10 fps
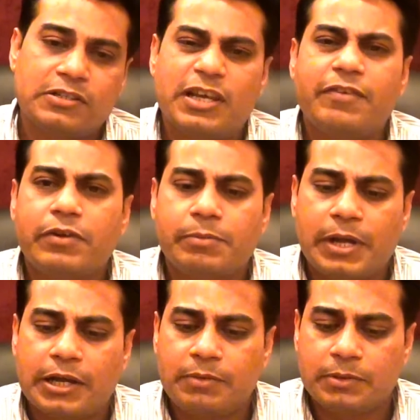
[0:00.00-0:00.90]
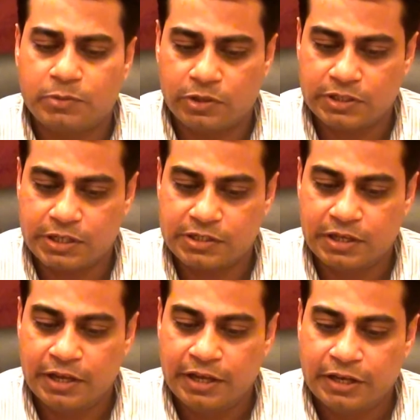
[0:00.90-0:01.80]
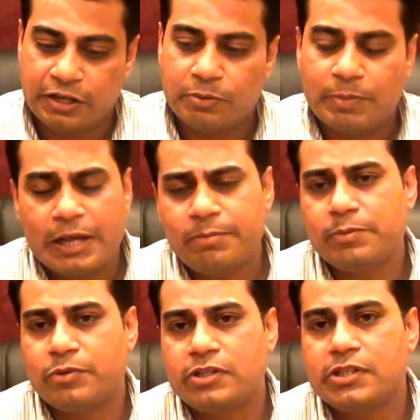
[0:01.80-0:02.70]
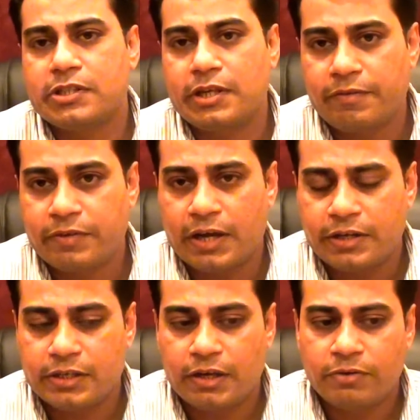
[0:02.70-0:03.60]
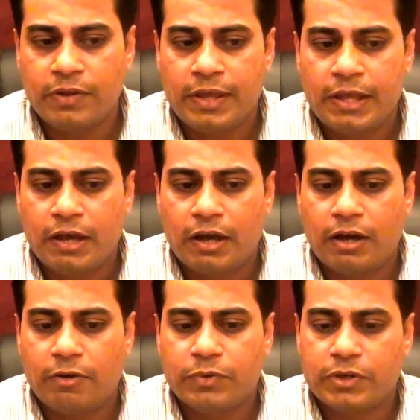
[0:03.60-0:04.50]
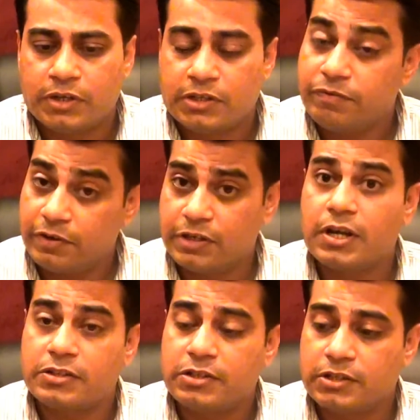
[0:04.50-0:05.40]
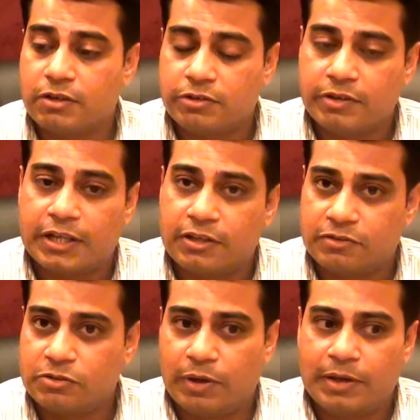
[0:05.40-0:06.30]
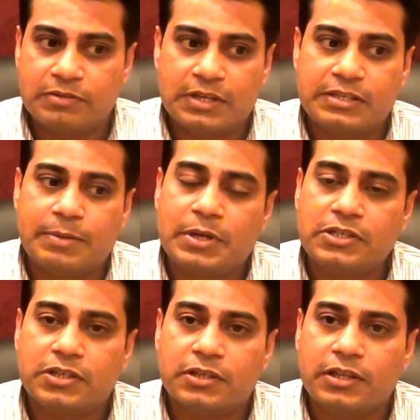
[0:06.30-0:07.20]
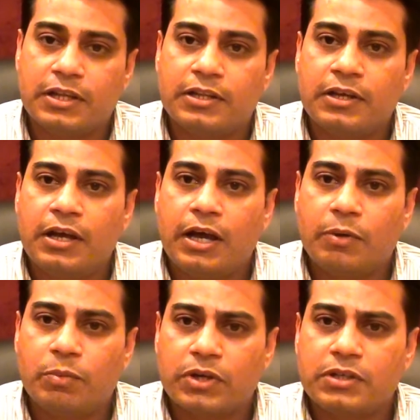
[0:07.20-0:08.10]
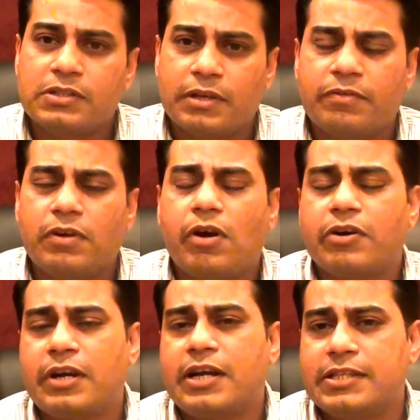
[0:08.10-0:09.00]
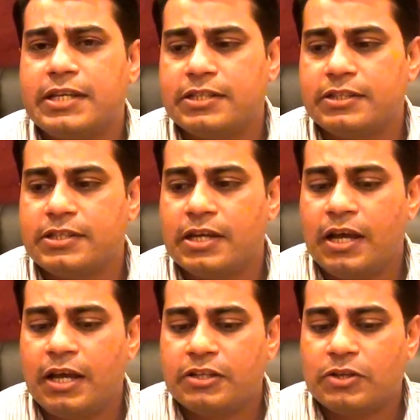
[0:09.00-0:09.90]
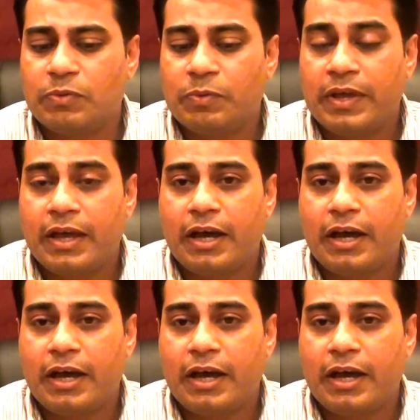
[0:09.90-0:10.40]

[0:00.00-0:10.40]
several black belt projects. Now the black belt projects that I've carried out were in different industries altogether. So as I mentioned that I worked in several organizations. So